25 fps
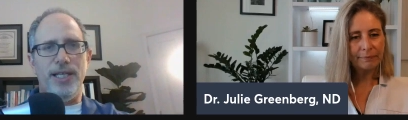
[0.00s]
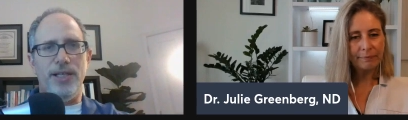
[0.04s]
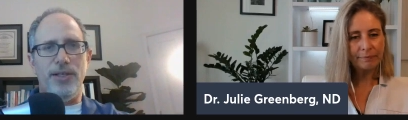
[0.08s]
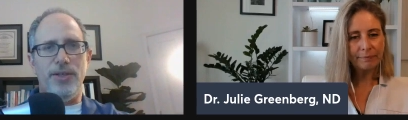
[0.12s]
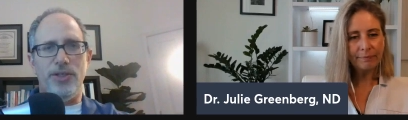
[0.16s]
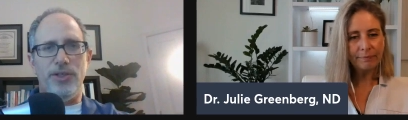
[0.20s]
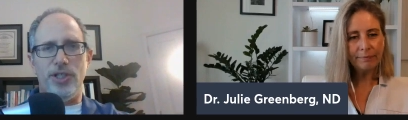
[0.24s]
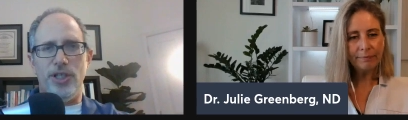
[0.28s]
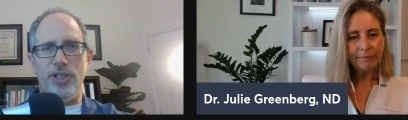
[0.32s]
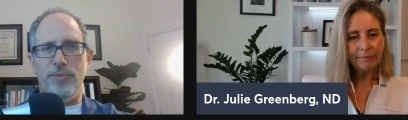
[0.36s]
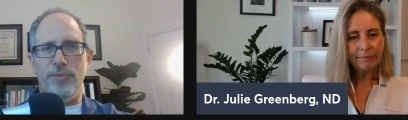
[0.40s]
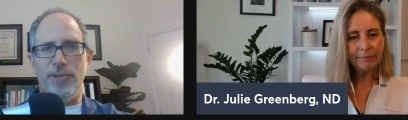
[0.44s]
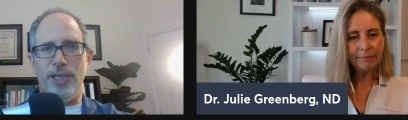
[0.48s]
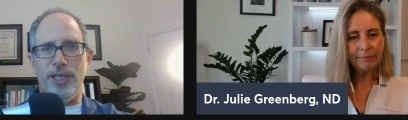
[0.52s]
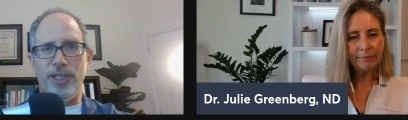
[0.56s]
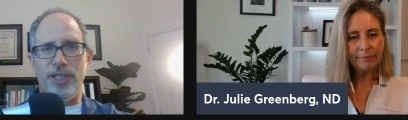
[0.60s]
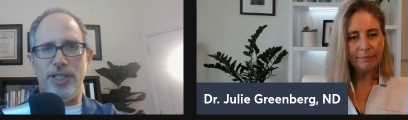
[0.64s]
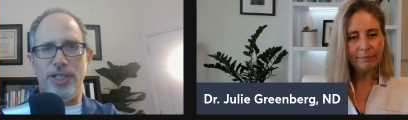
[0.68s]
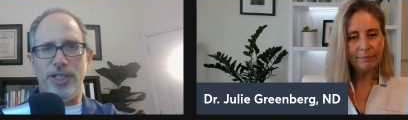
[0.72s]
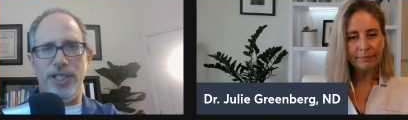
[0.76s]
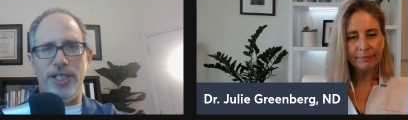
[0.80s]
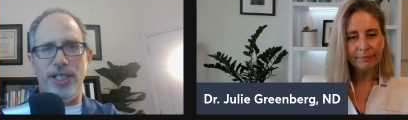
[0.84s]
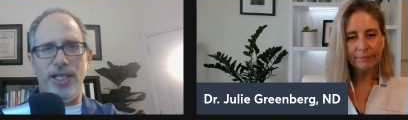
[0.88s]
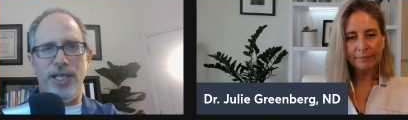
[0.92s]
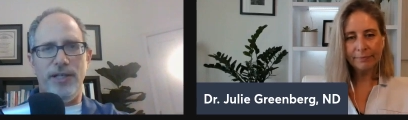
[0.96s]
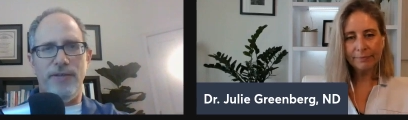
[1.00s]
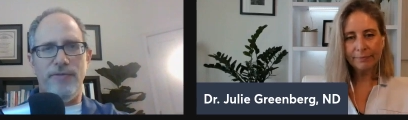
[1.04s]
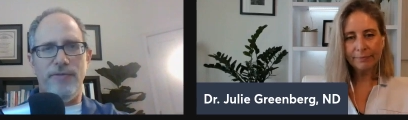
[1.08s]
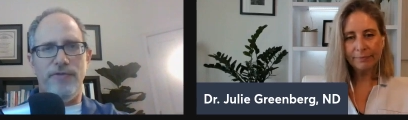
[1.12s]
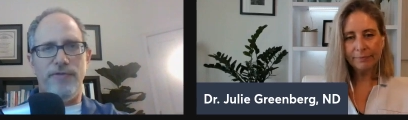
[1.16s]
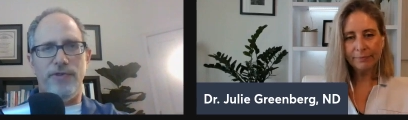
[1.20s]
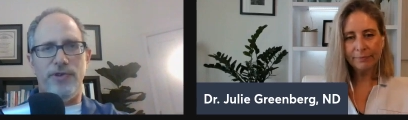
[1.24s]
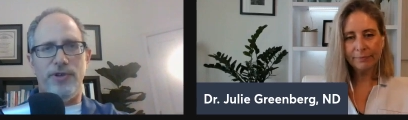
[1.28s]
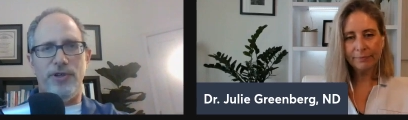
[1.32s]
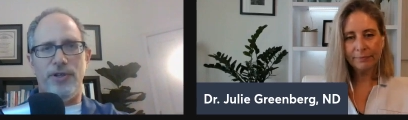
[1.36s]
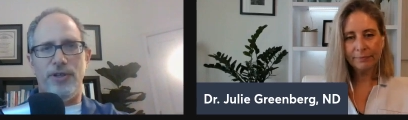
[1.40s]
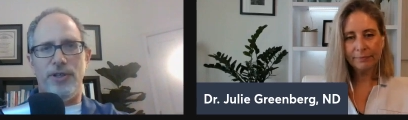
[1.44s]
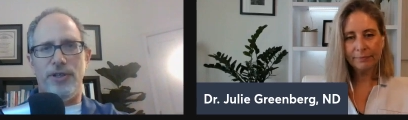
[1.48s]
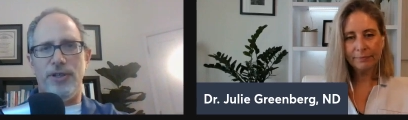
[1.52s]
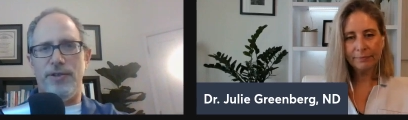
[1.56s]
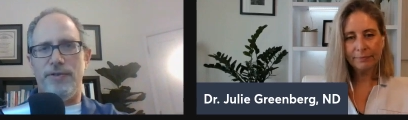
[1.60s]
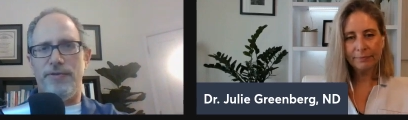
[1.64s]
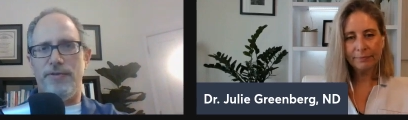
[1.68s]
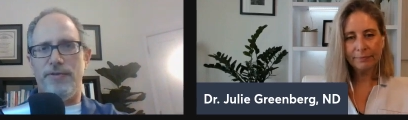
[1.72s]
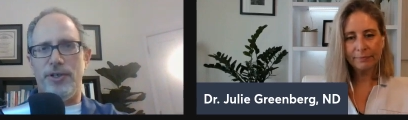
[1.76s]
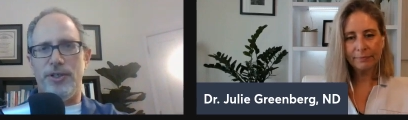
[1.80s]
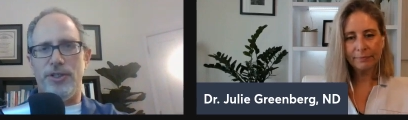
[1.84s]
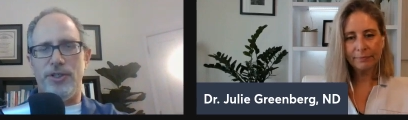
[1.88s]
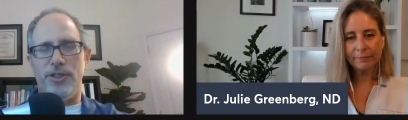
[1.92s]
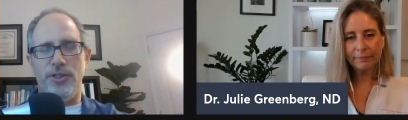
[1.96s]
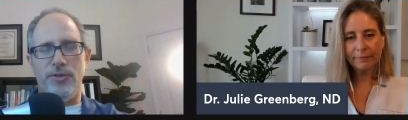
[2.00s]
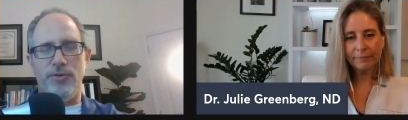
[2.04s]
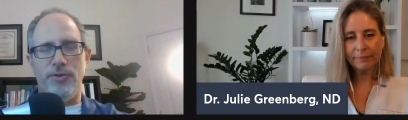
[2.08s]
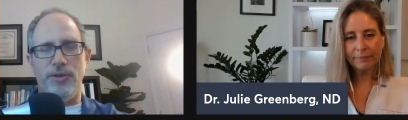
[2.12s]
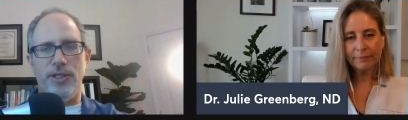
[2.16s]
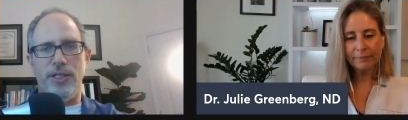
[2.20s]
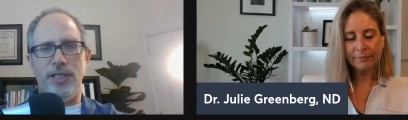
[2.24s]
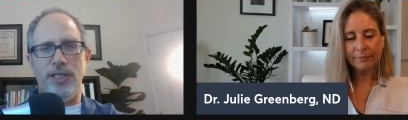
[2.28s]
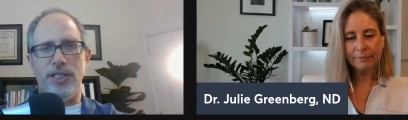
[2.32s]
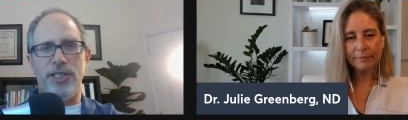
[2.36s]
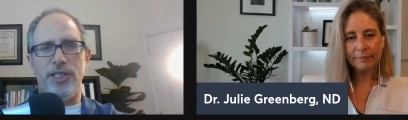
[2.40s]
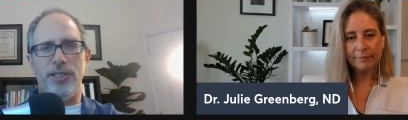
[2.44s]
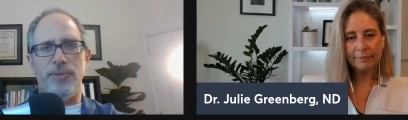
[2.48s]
Speaker 1: you so much again for for doing this.